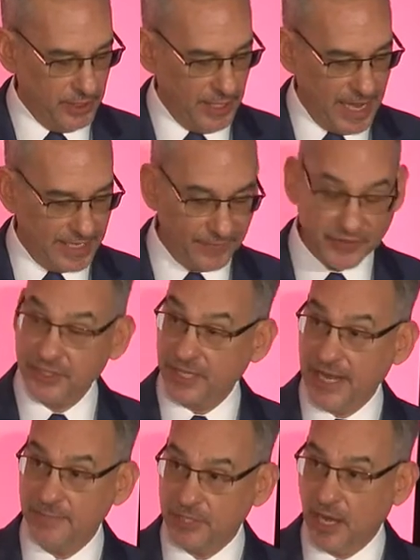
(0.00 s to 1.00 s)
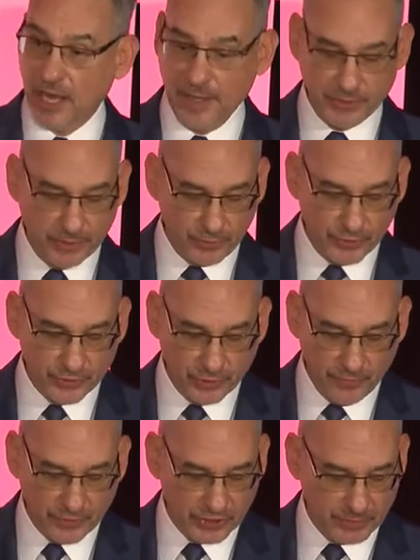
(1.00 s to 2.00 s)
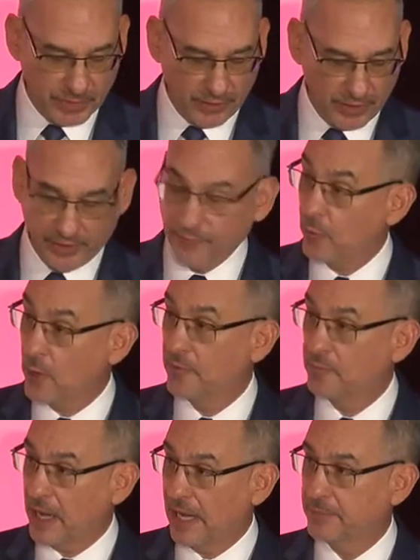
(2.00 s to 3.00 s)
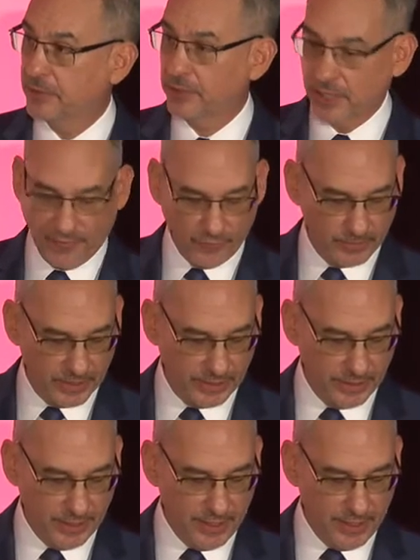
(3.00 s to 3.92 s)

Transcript: and at the same time to preserve the spirit and form of popular government,